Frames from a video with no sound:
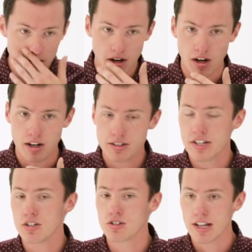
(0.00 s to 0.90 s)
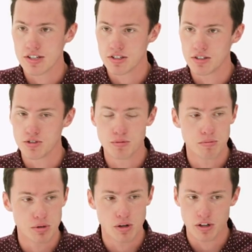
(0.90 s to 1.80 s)
uh, teach lessons,
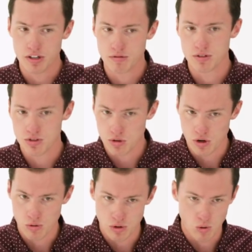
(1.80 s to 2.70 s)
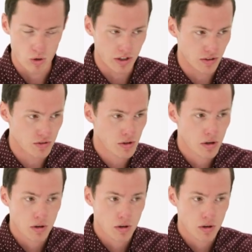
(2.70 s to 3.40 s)
be on different studio recordings,